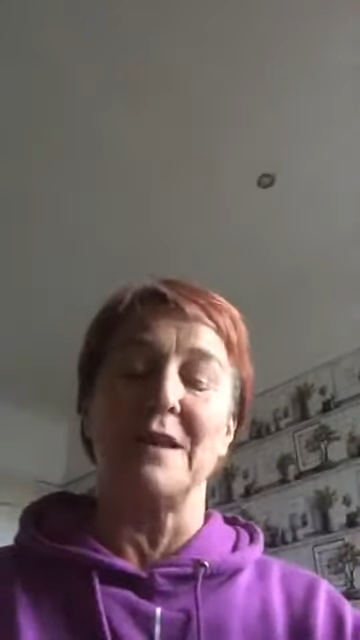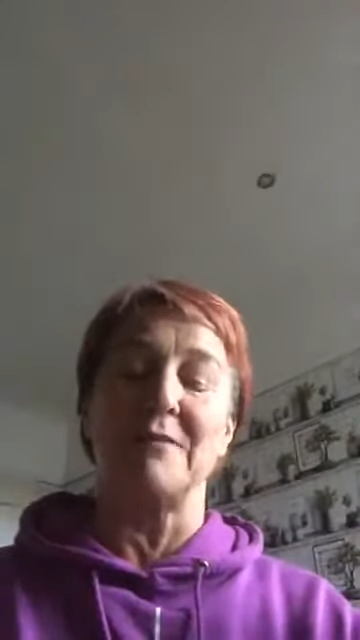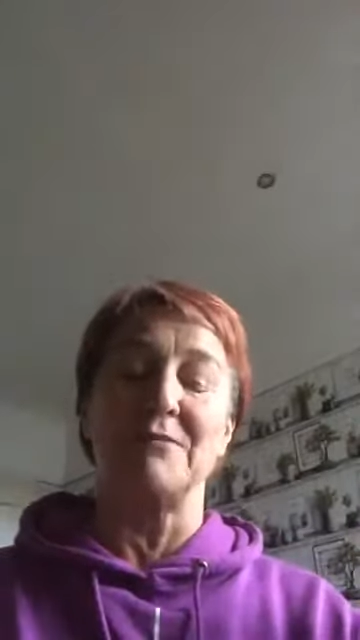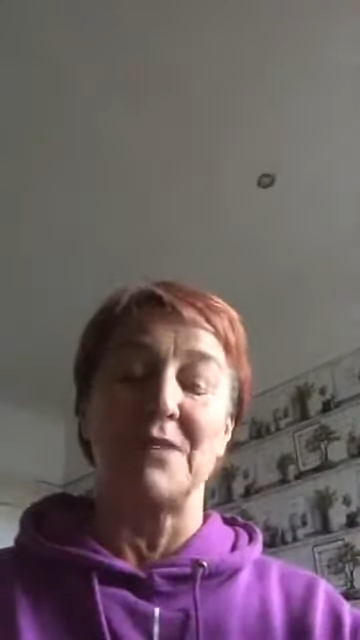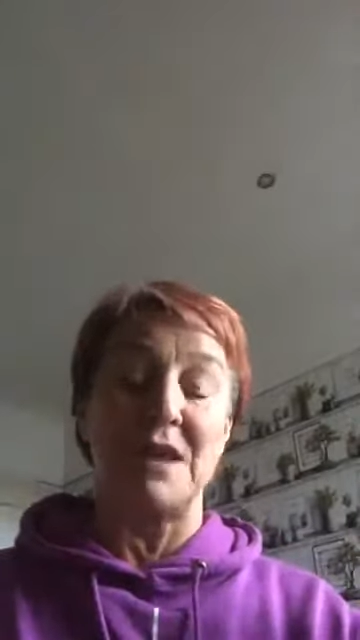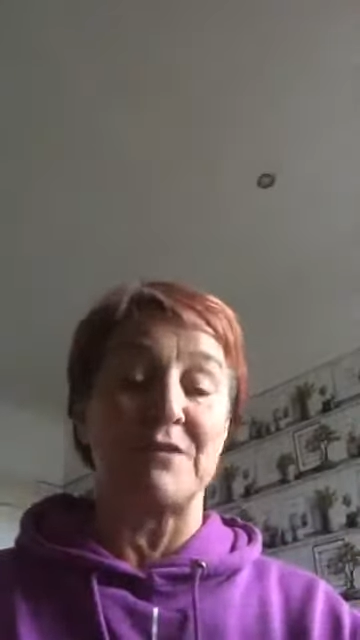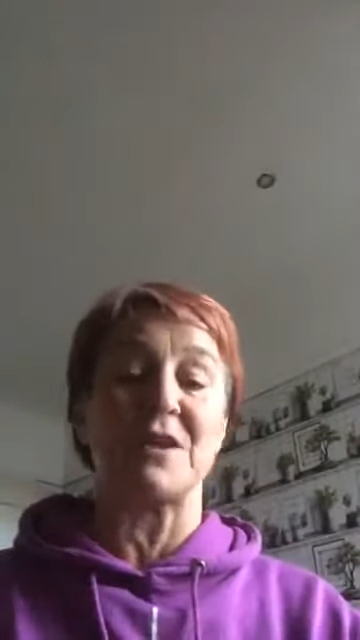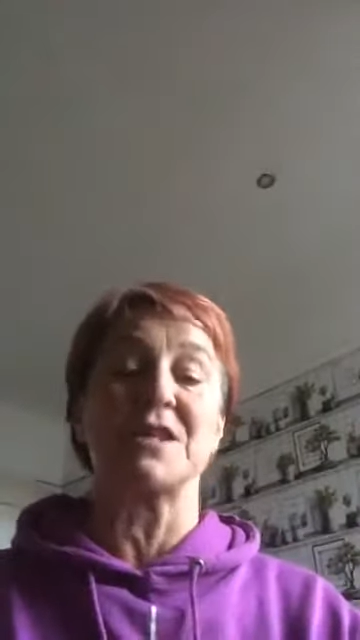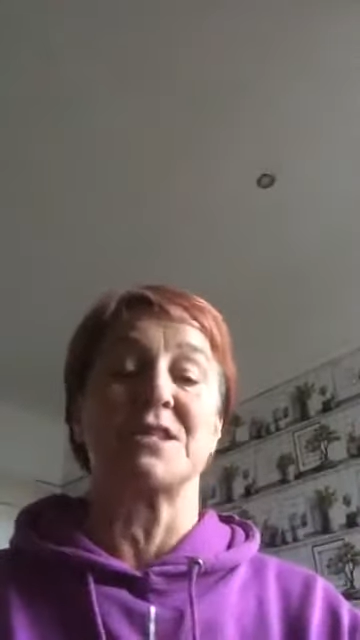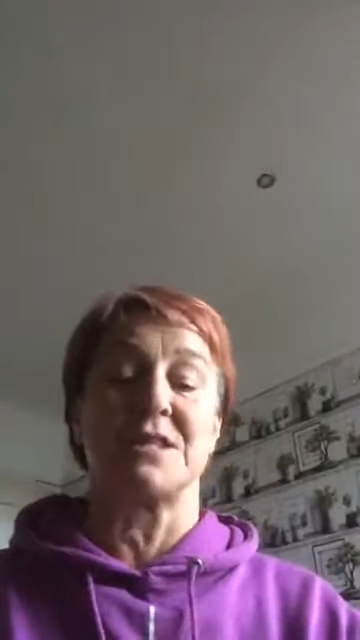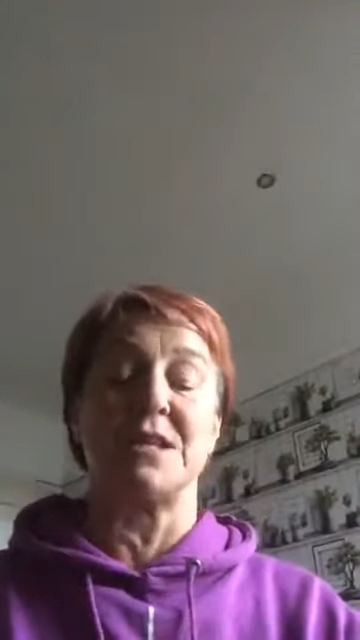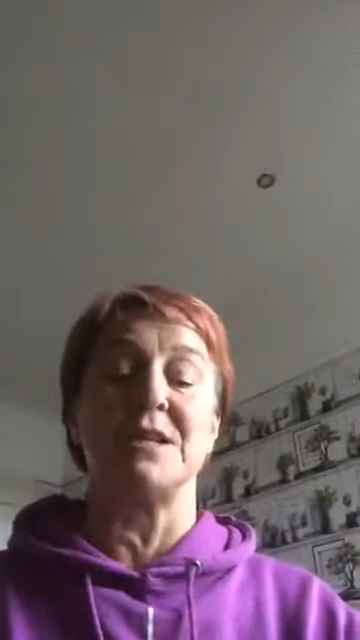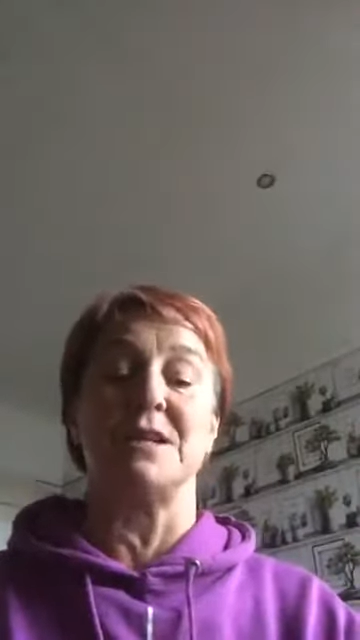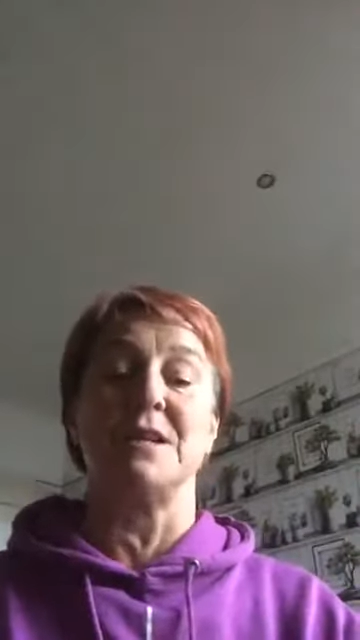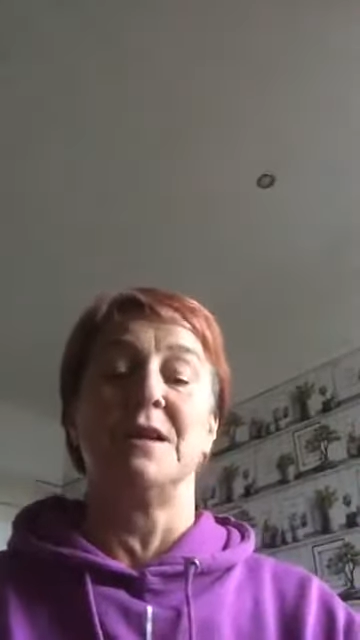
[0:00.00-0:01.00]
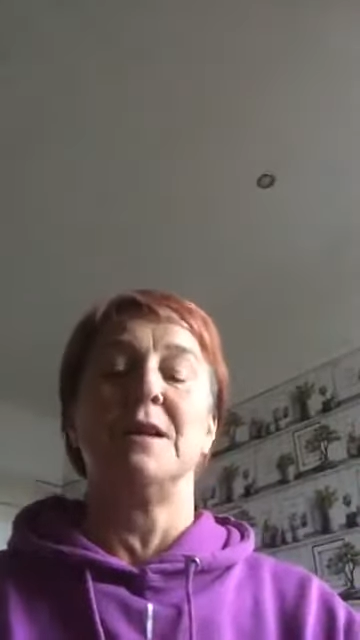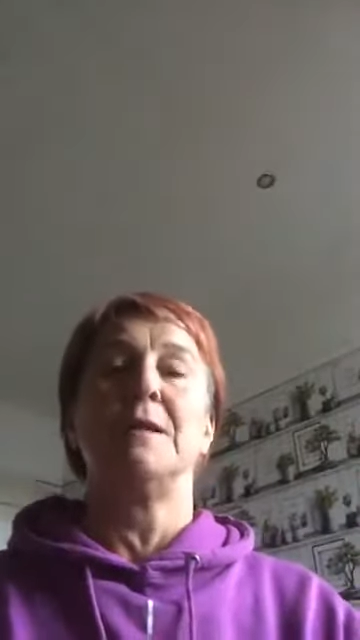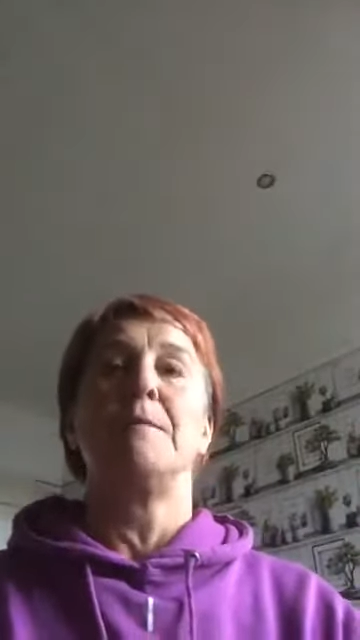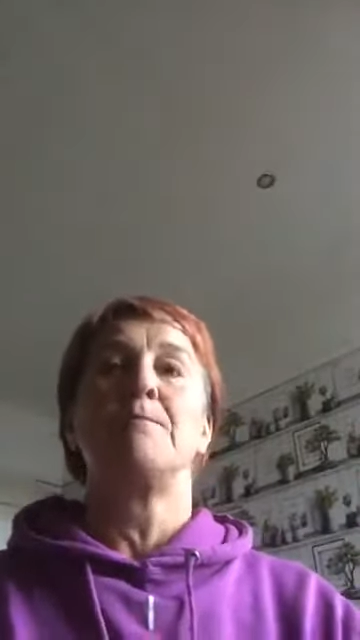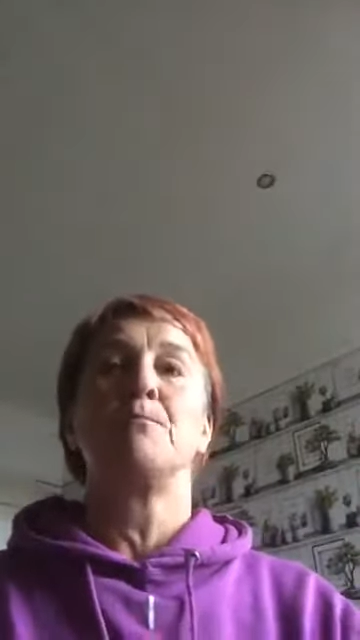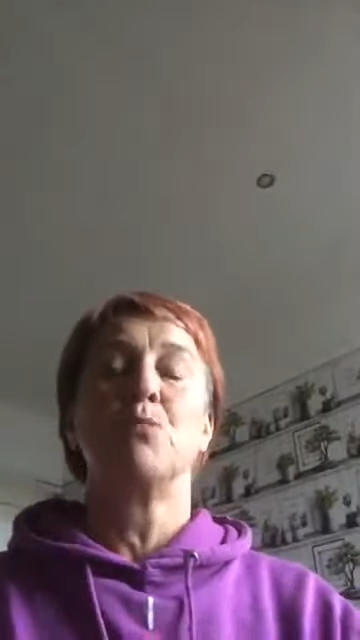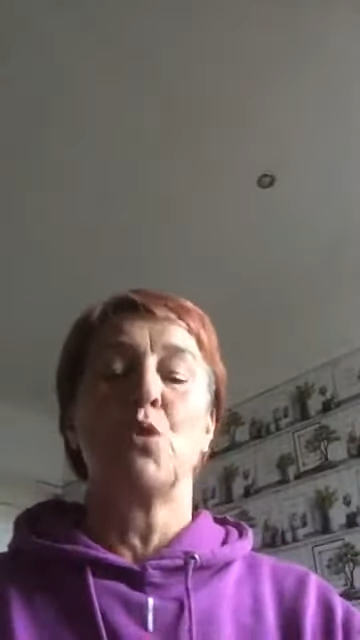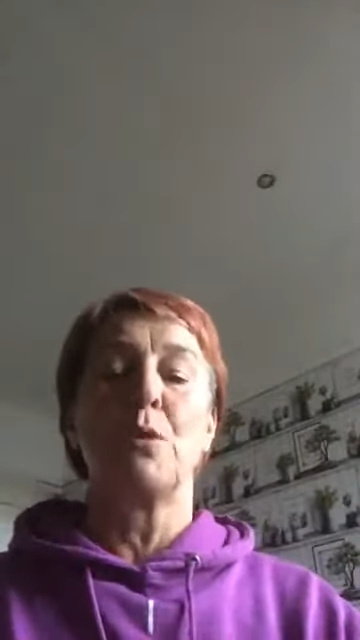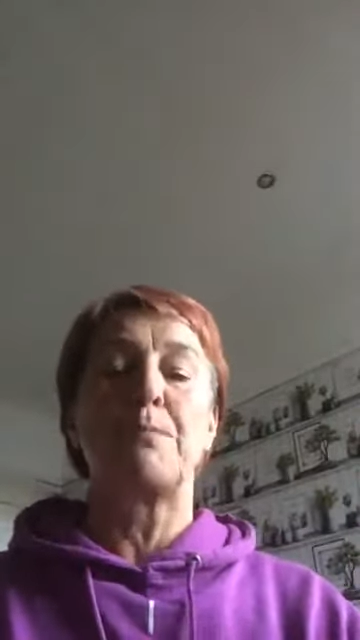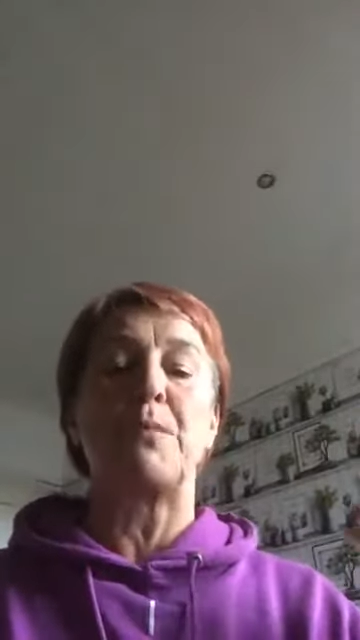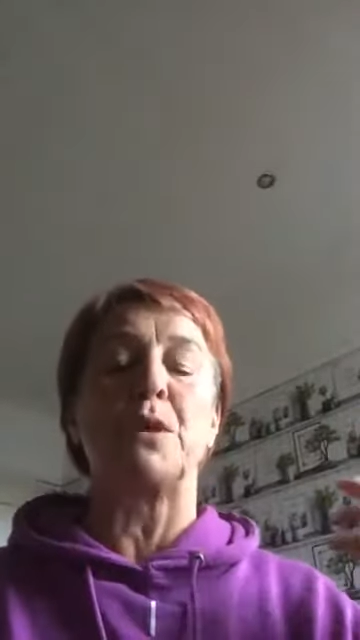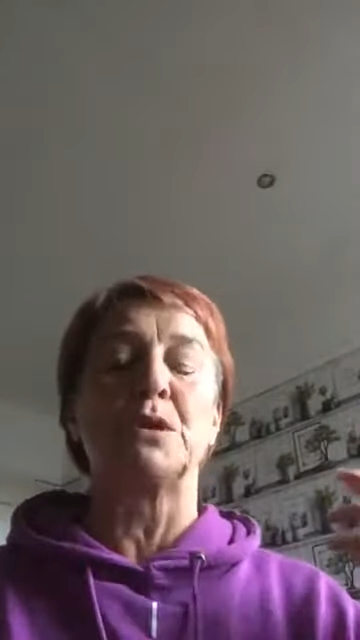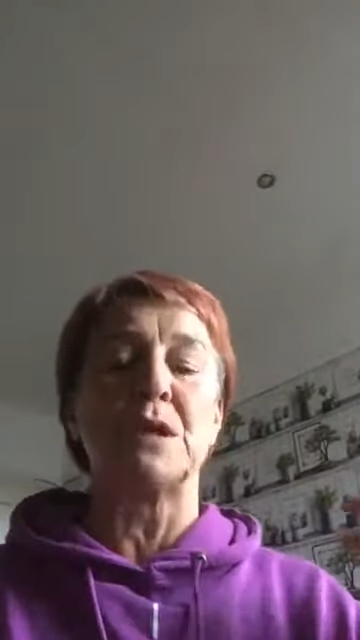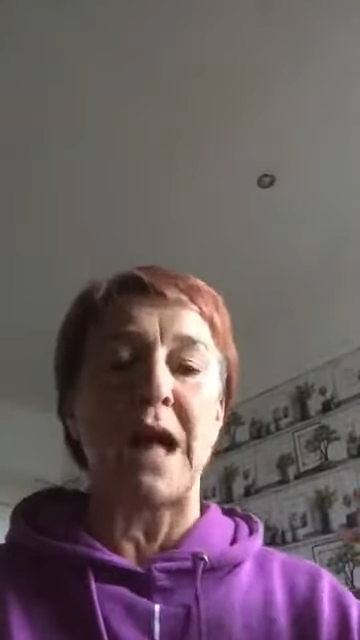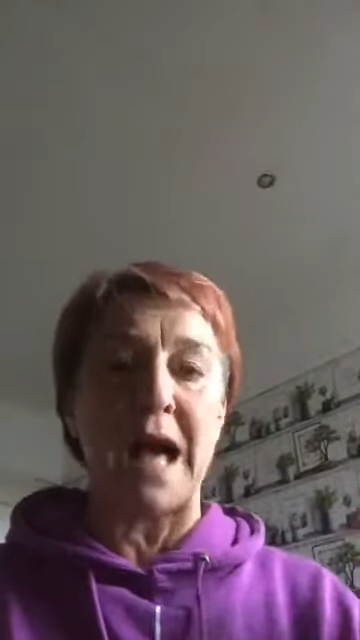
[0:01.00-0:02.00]
I've never seen more
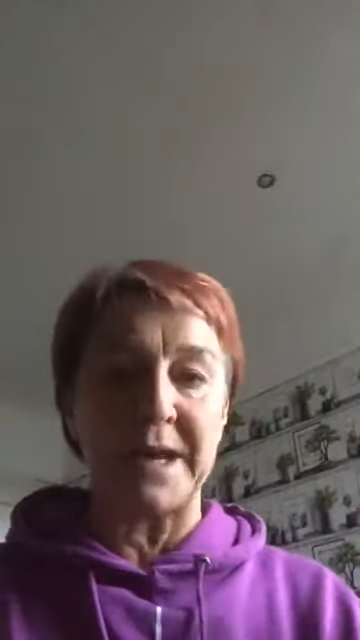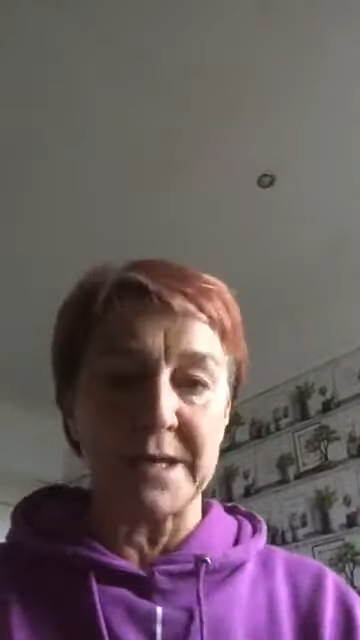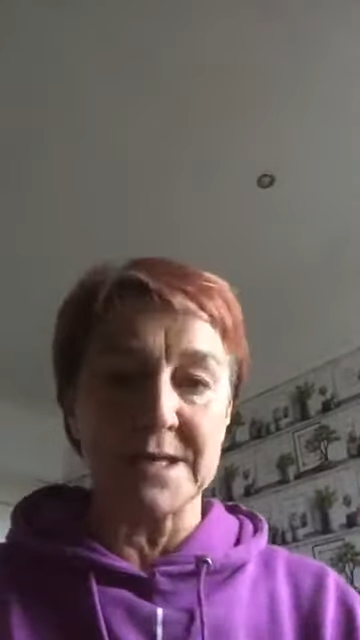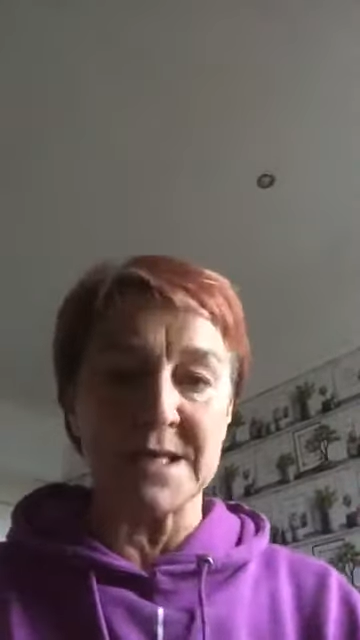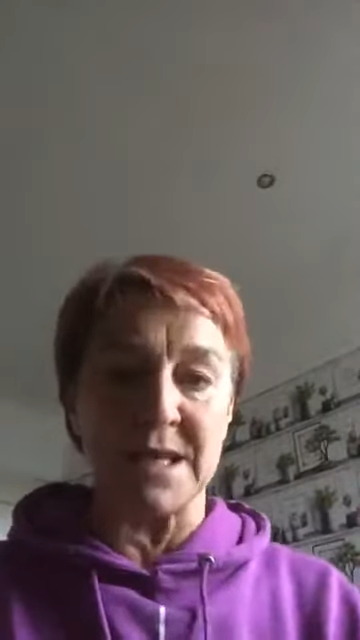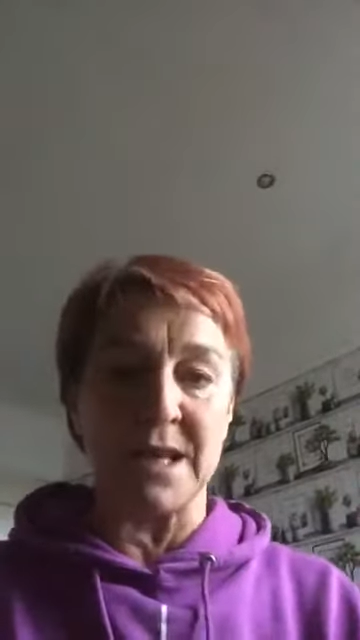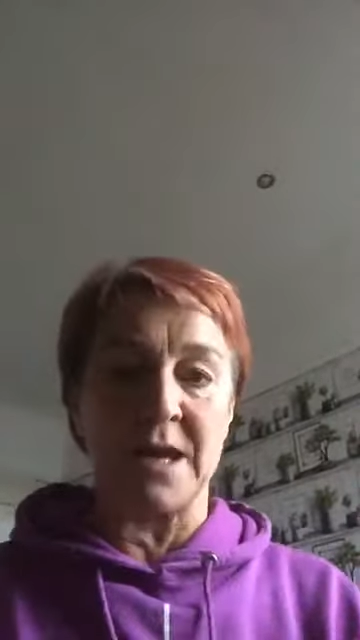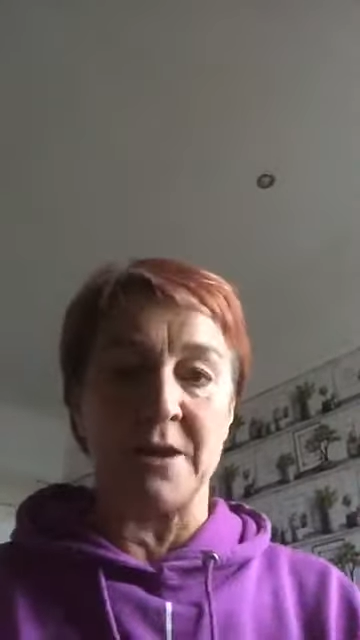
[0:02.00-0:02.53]
polarity